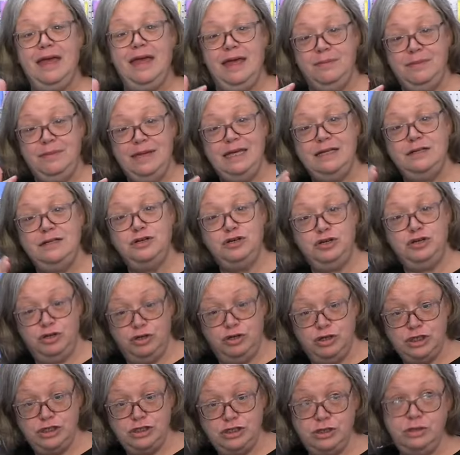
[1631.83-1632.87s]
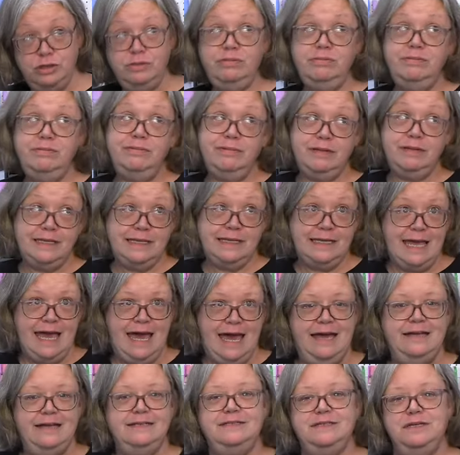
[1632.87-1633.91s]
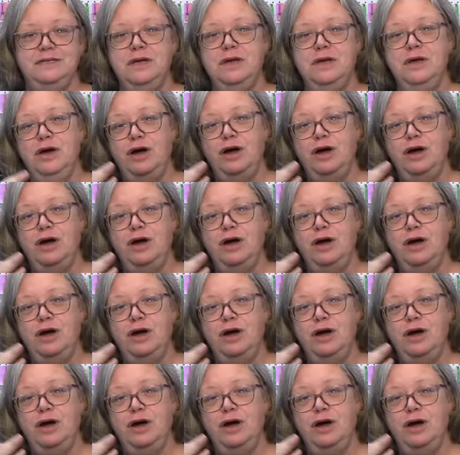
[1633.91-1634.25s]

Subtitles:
I mean, could you? Yes.